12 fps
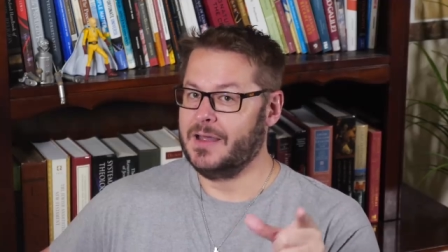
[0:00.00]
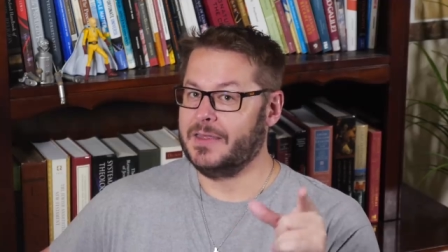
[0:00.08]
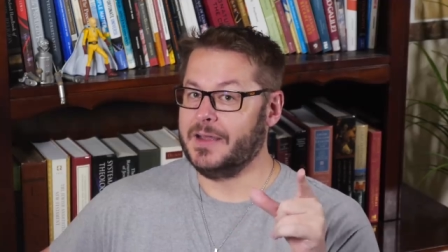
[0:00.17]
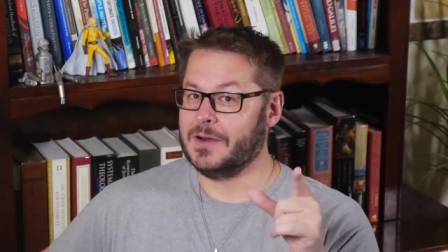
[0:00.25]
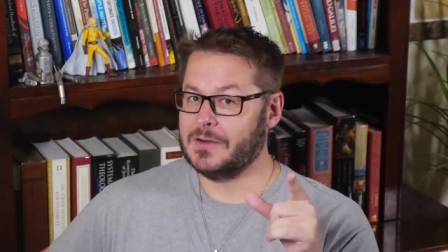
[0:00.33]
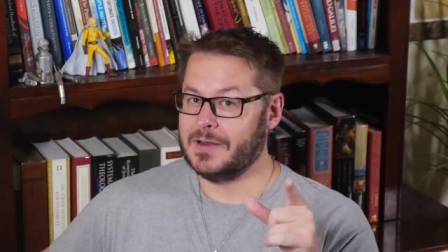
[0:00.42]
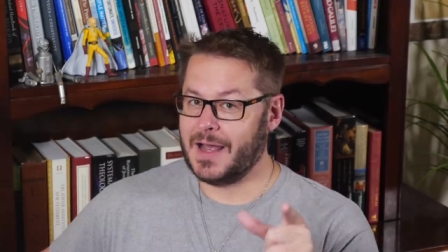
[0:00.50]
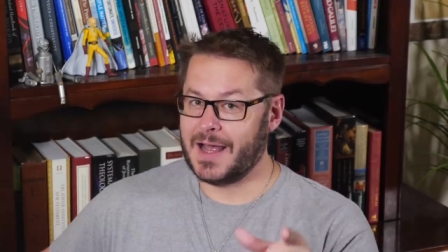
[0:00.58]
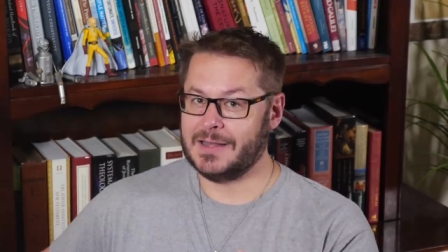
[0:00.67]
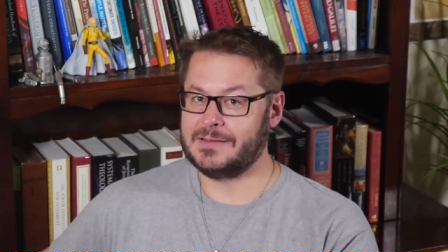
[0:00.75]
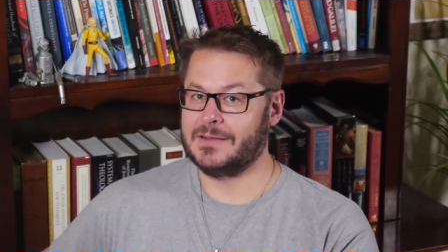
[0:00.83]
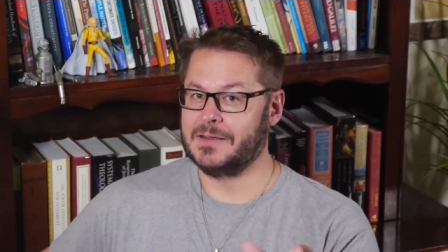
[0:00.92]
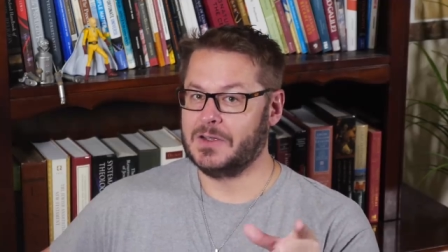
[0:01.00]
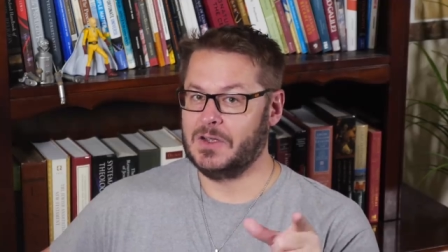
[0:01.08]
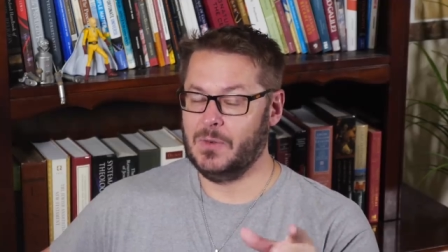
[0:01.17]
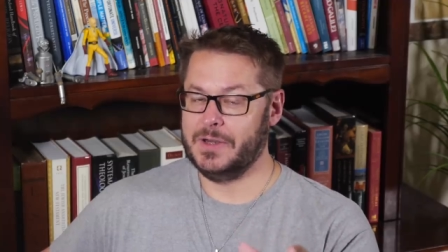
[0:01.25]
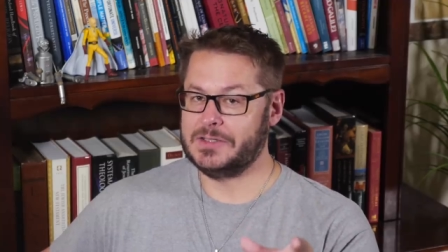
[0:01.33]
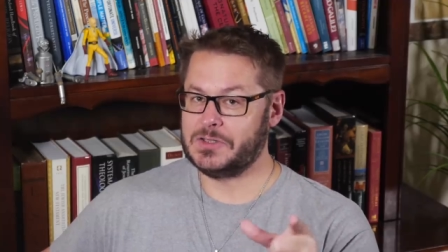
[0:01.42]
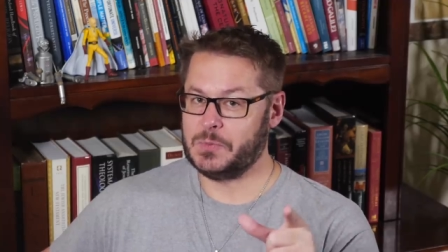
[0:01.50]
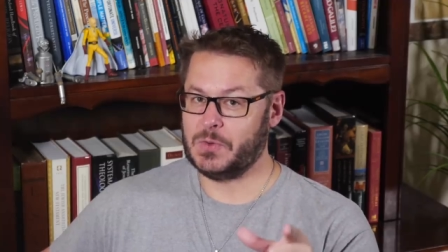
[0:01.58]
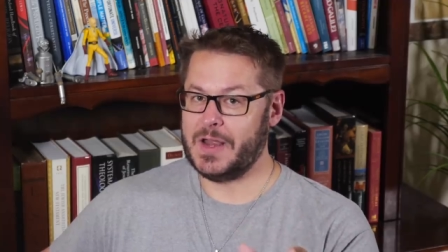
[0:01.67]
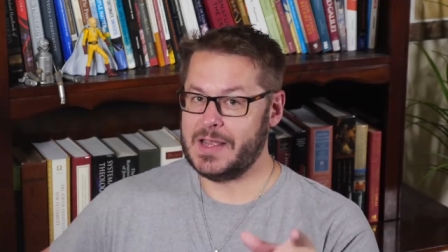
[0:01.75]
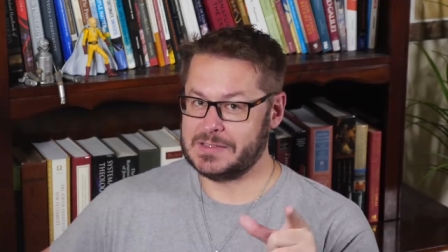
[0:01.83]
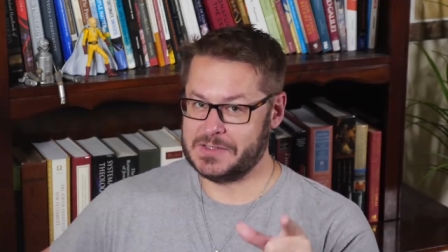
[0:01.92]
they're not going to
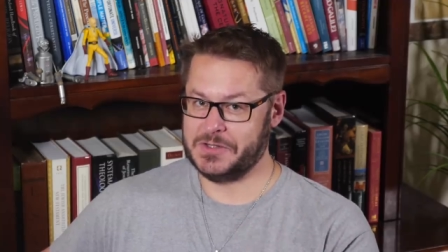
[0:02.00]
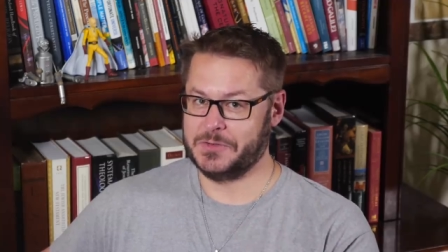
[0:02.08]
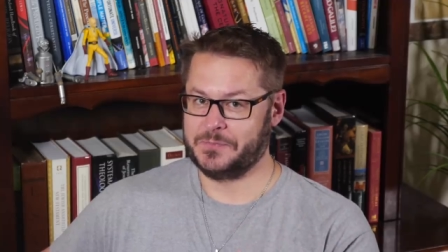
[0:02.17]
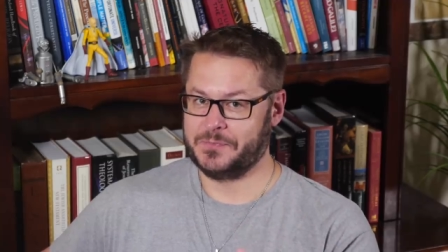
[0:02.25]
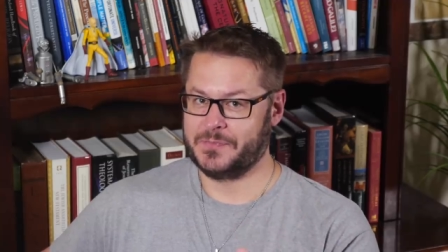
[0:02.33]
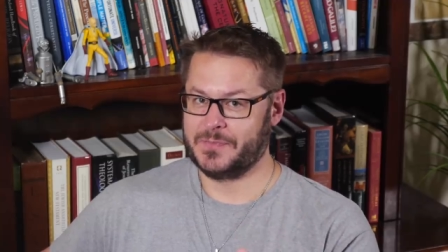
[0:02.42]
praise you.